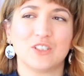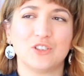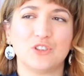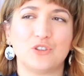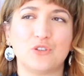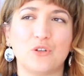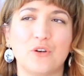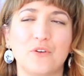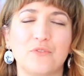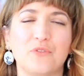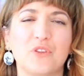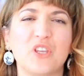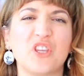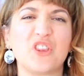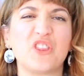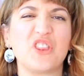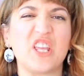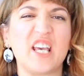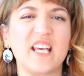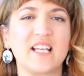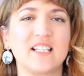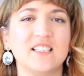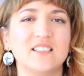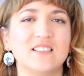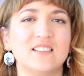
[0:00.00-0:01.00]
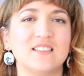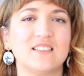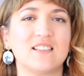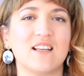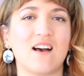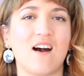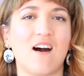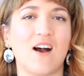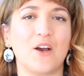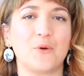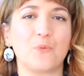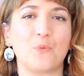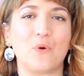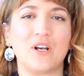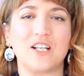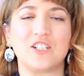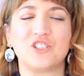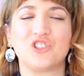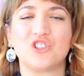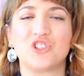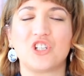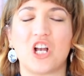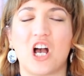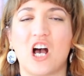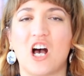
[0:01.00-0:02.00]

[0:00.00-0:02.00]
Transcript: sort of the things that I wish